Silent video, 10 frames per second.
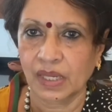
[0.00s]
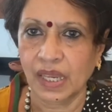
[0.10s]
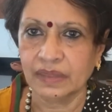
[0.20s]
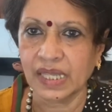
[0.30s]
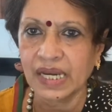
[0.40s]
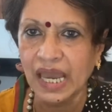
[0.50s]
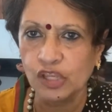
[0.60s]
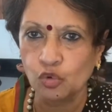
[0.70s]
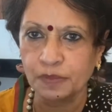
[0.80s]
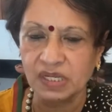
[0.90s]
And then I
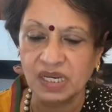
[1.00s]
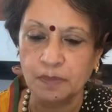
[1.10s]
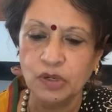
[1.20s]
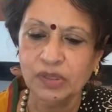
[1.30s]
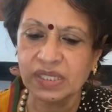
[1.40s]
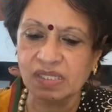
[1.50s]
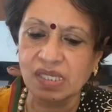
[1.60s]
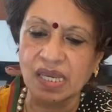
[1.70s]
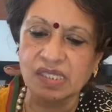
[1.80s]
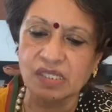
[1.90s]
opened it up. Look at the
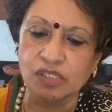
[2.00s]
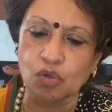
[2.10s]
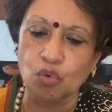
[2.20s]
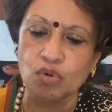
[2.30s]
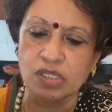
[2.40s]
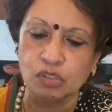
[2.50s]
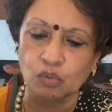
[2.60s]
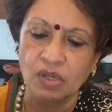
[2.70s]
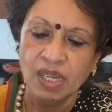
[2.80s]
size it's grown into.